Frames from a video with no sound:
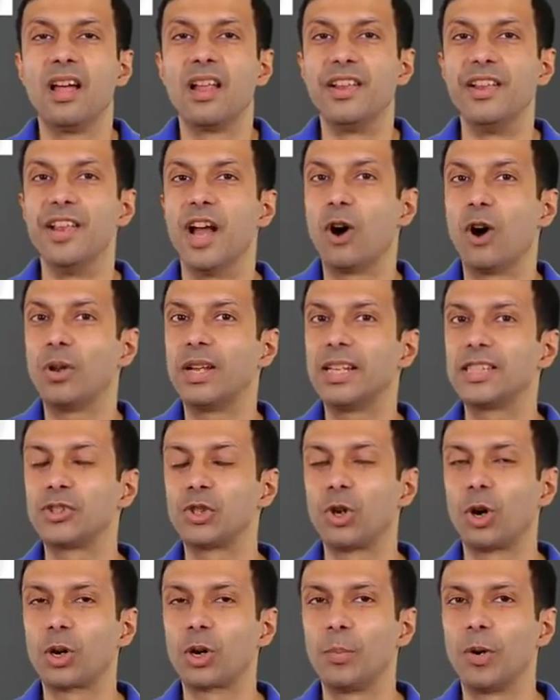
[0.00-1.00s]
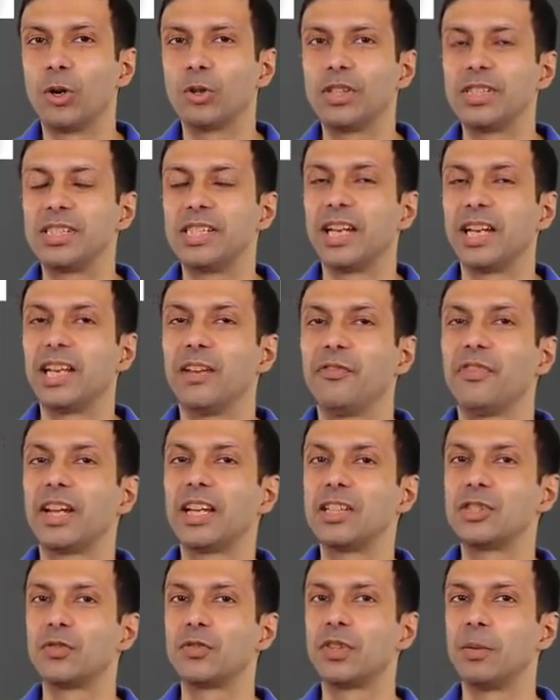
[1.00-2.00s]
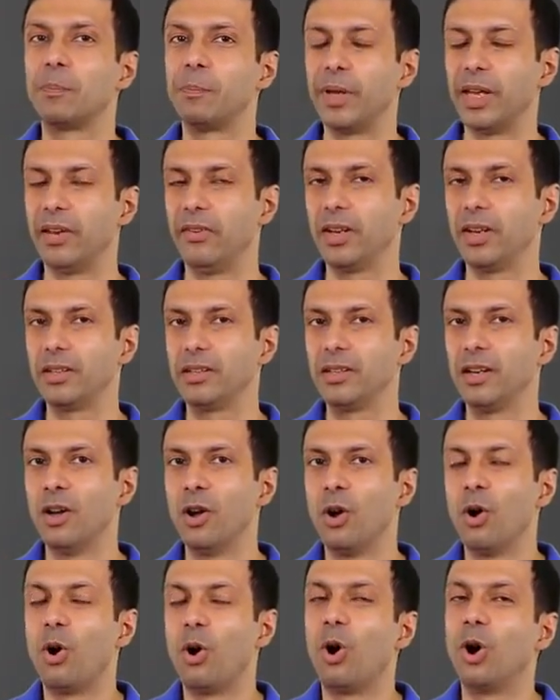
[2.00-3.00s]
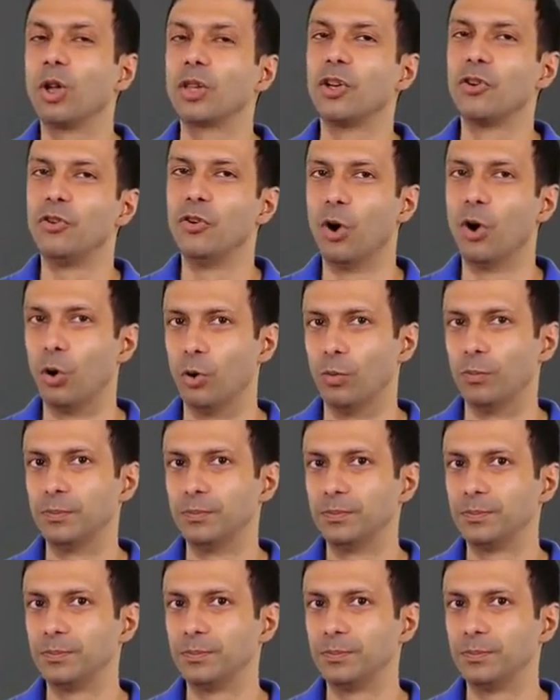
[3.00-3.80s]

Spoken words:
Now let's talk about the significance of the period or the row.